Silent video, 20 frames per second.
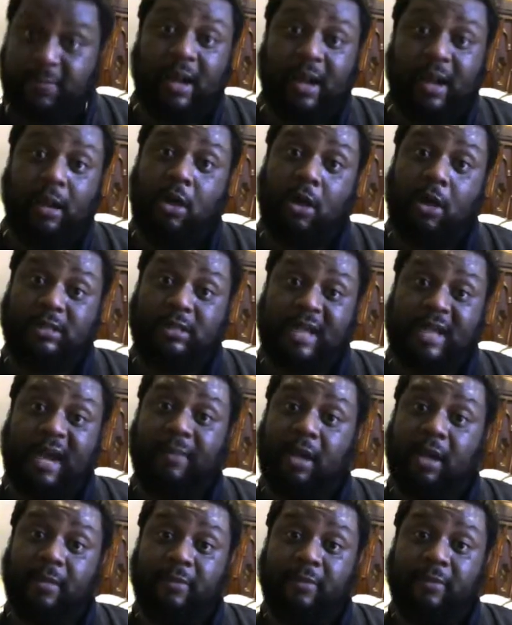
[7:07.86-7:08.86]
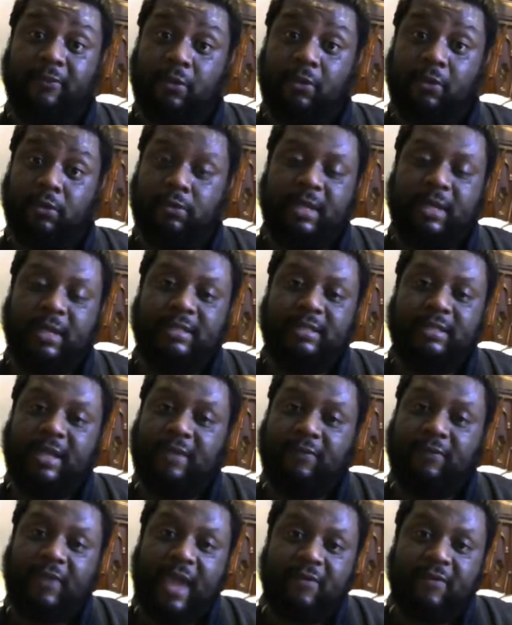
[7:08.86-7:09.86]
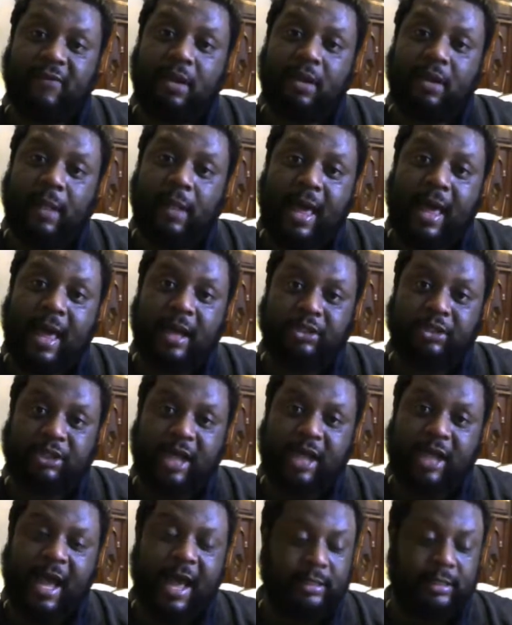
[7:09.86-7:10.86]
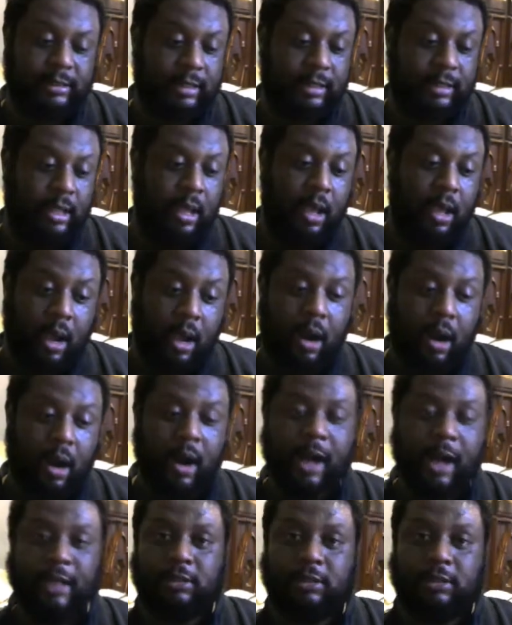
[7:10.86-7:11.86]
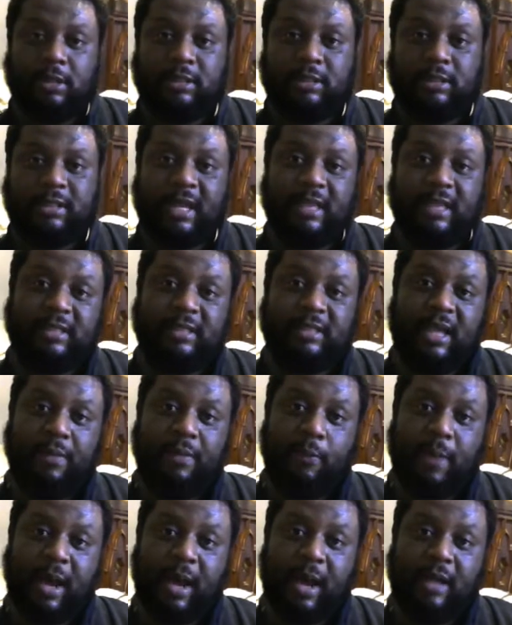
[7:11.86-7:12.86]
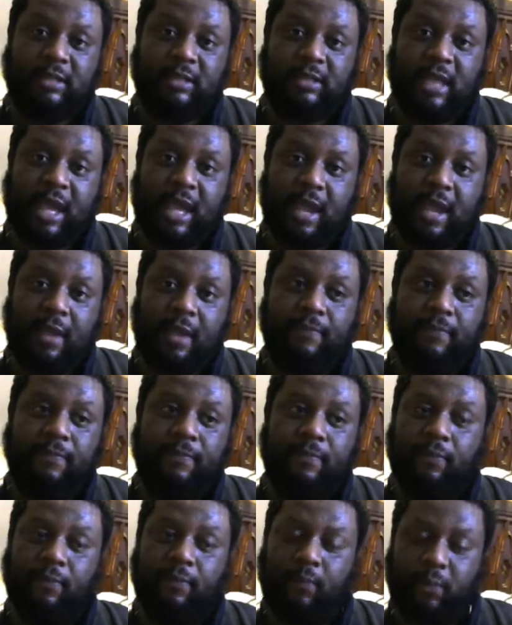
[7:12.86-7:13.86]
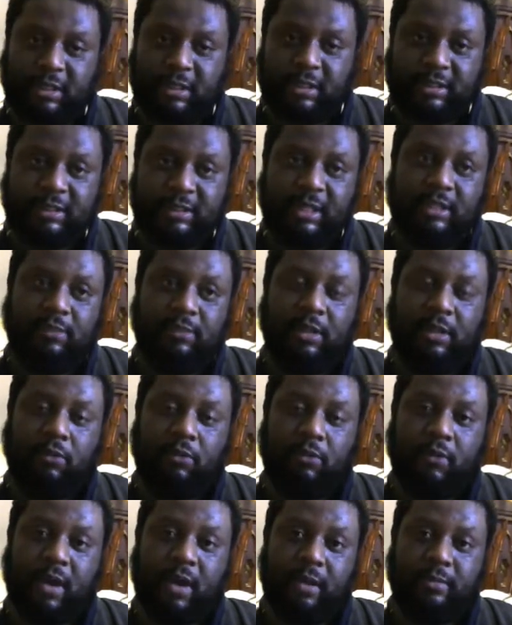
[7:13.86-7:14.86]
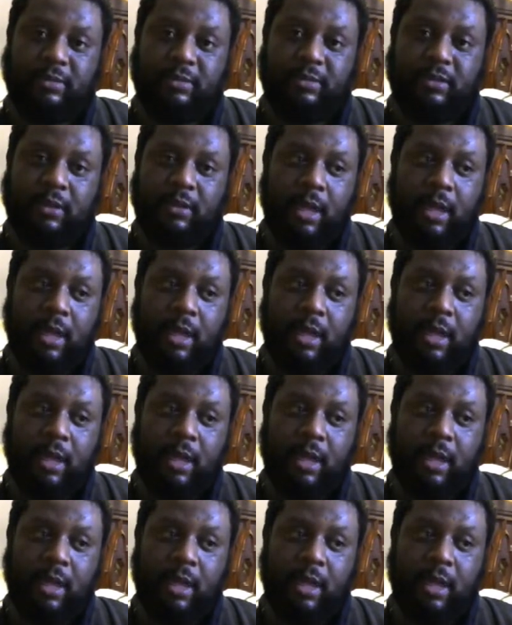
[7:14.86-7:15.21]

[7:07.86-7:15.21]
a long time coming, folks, because I've given them a lot of shots. All right, so the second Zamplebox came with the 6 milligrams.